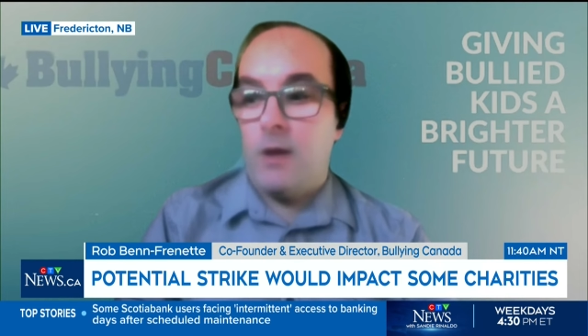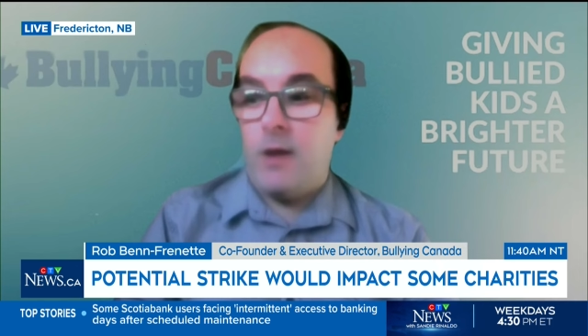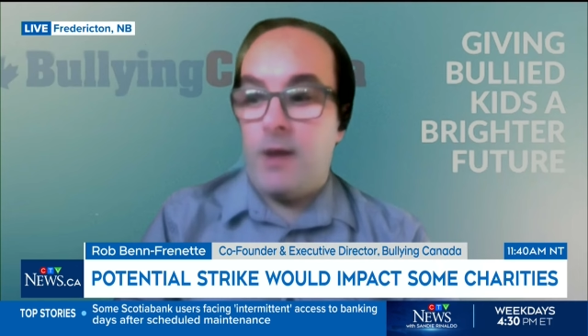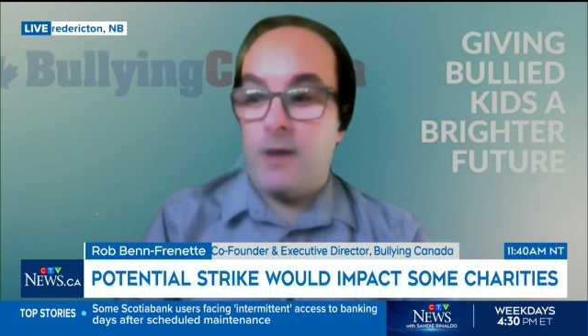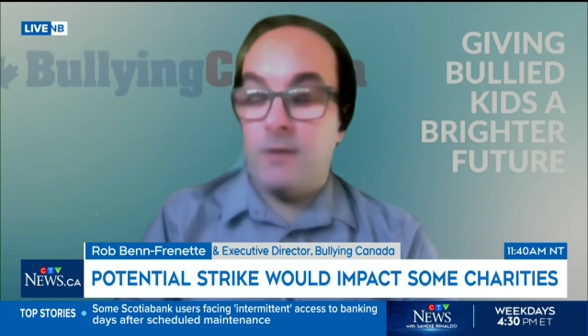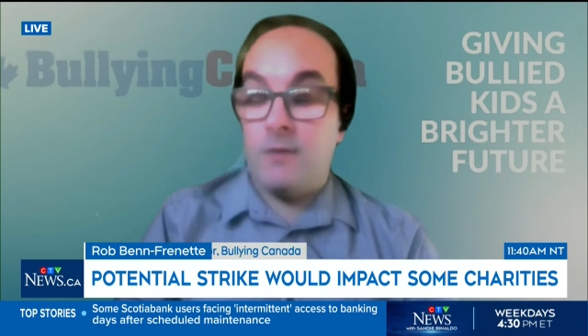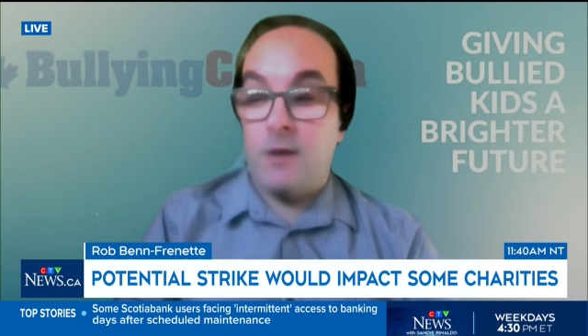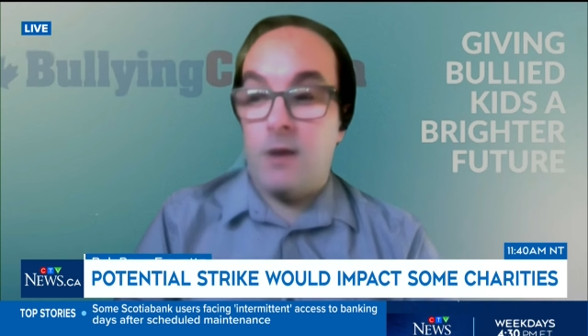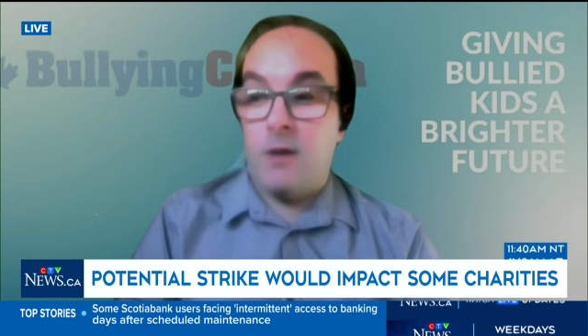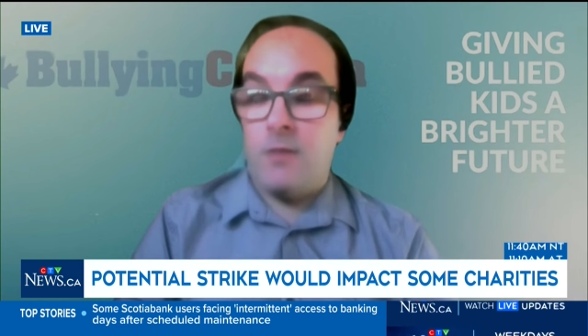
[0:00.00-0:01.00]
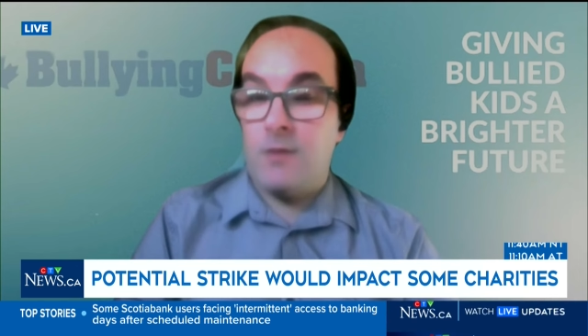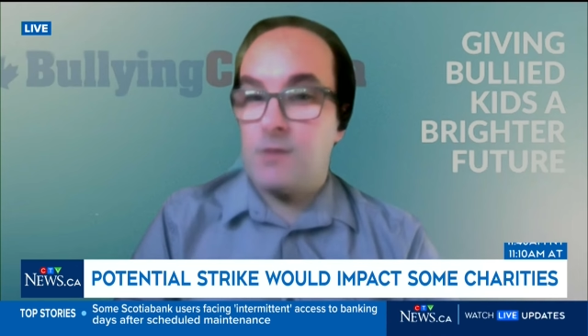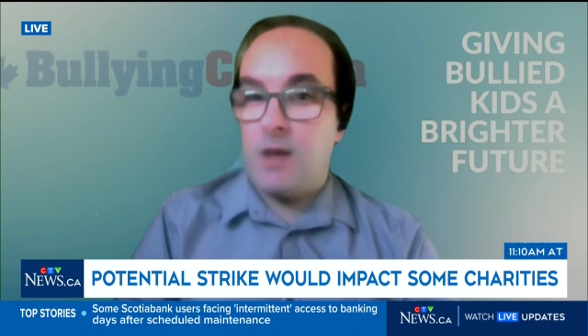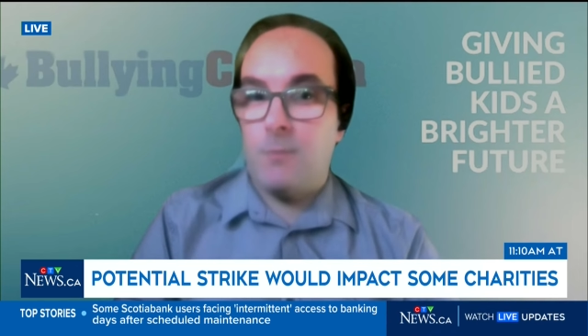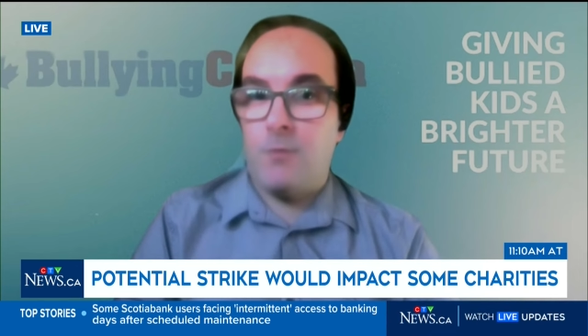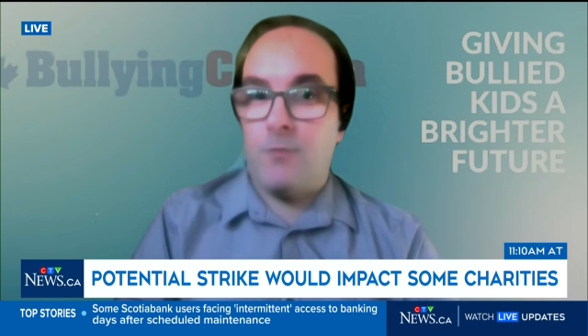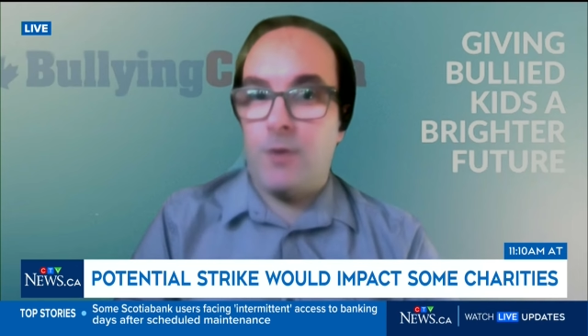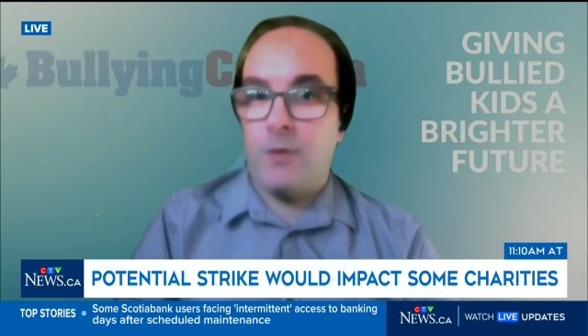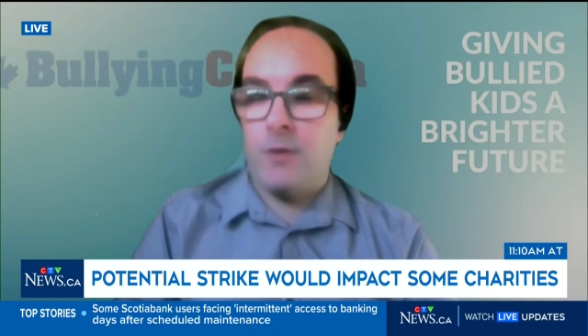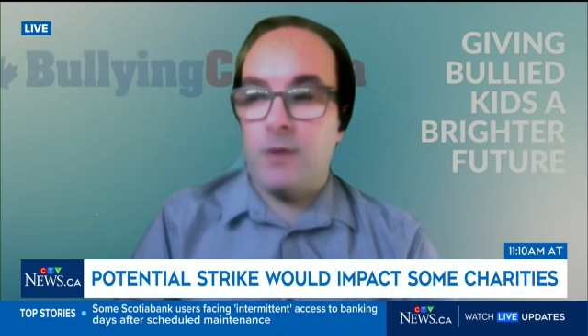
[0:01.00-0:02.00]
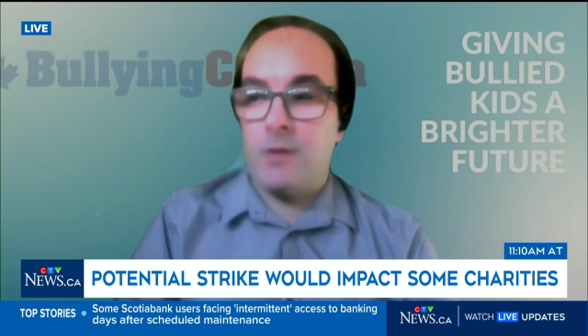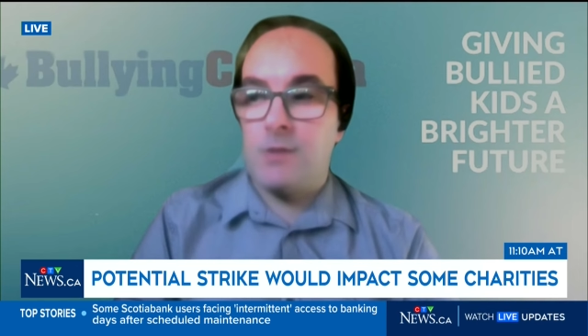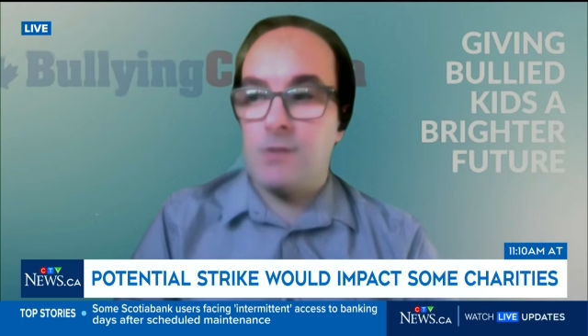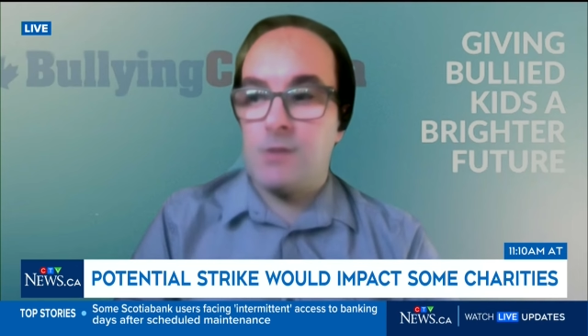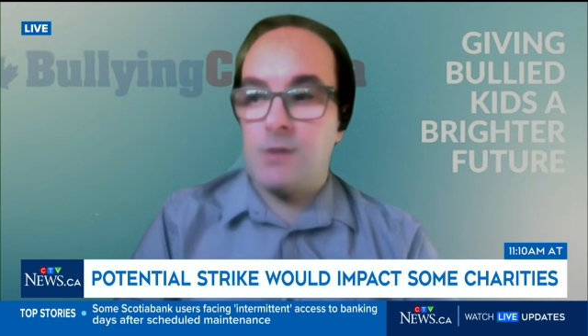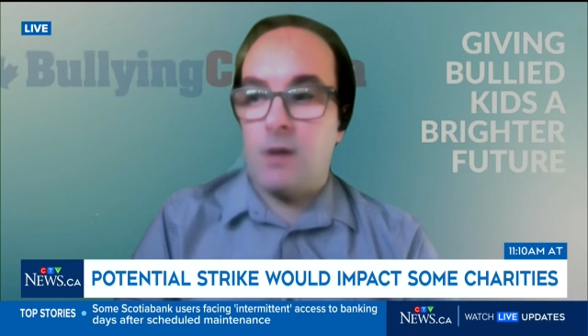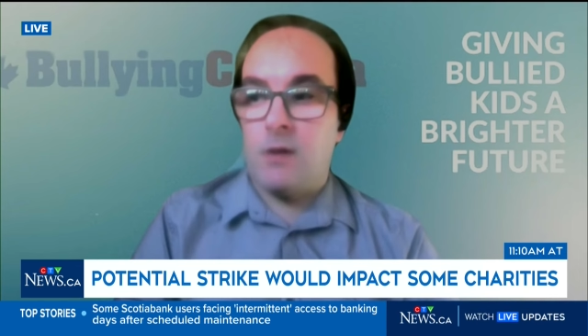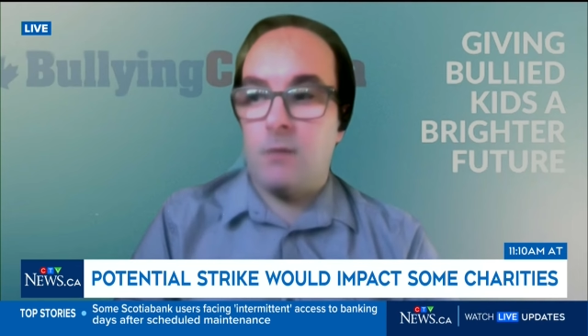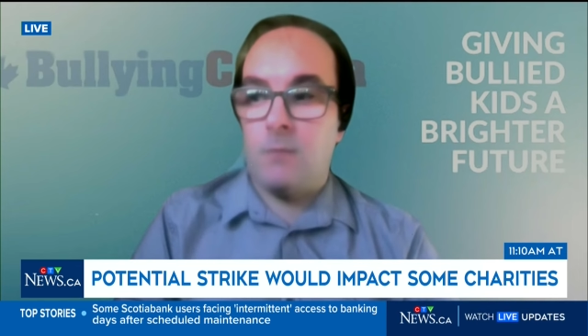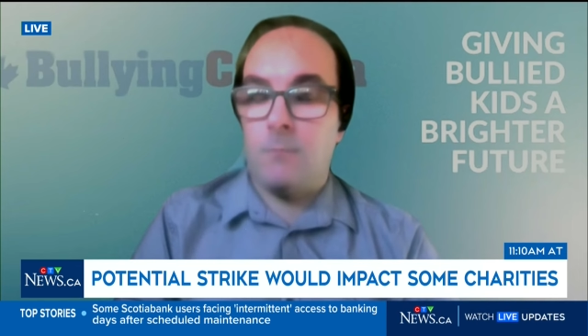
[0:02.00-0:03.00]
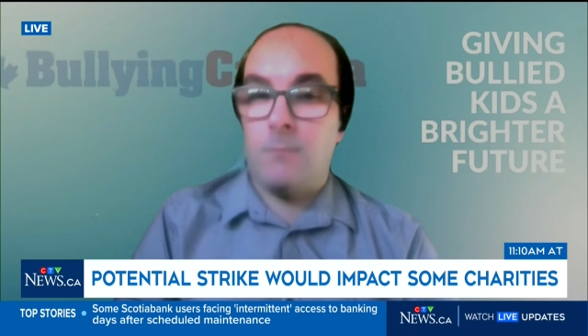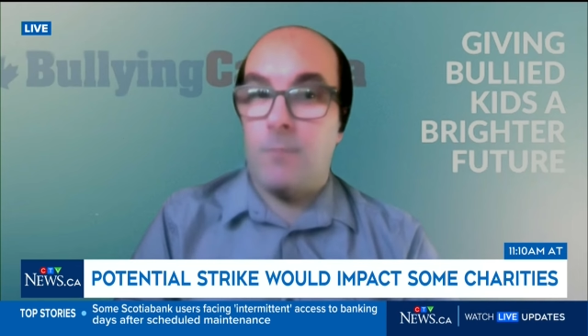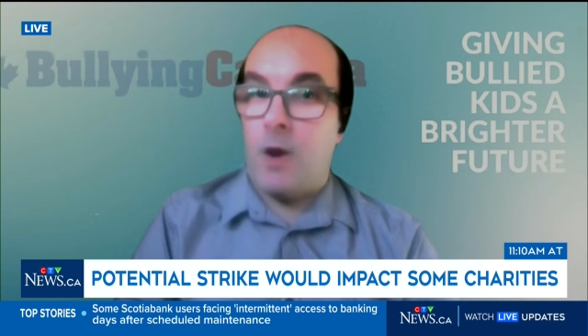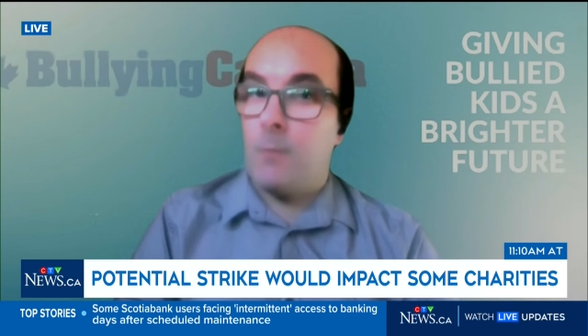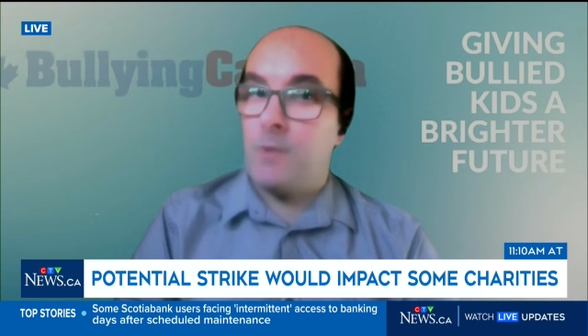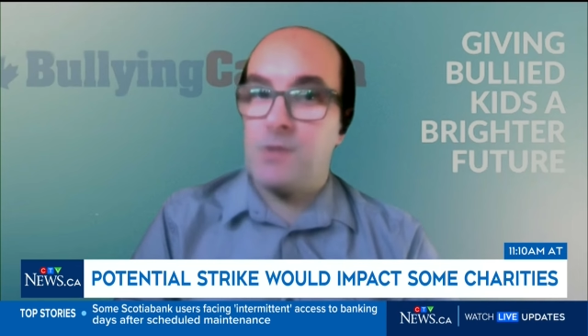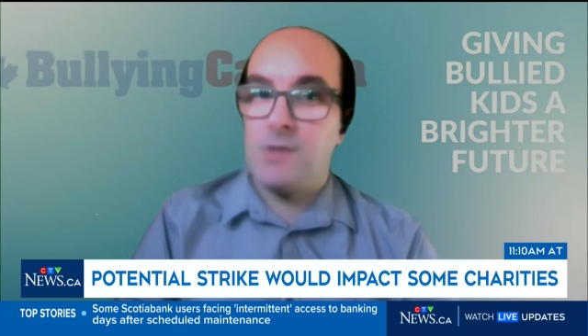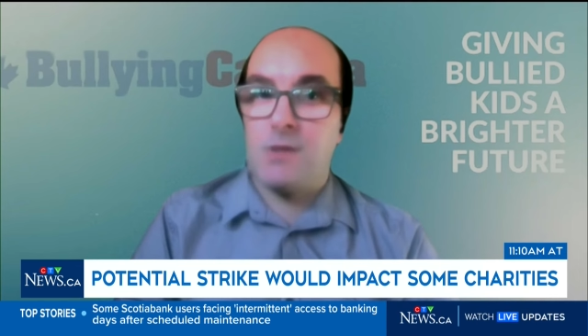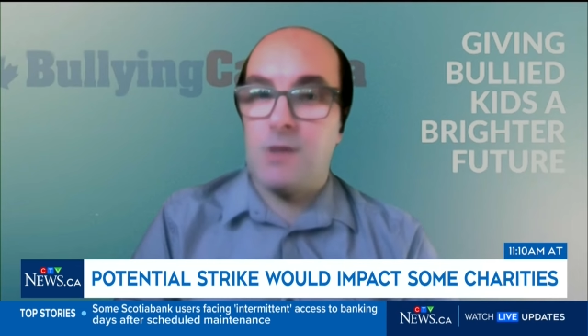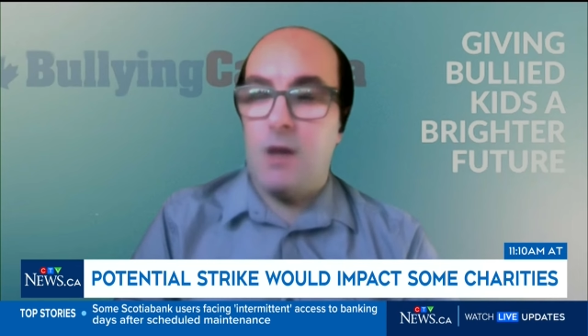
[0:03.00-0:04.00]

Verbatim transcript: And uh, this time of year is um, our busiest